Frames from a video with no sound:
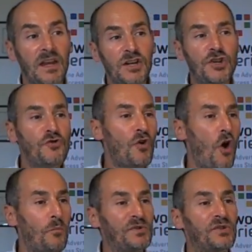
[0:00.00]
New
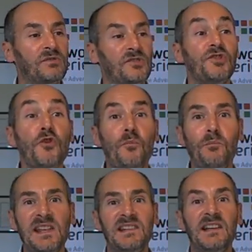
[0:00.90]
options, new
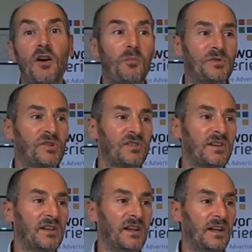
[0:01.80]
bidding options in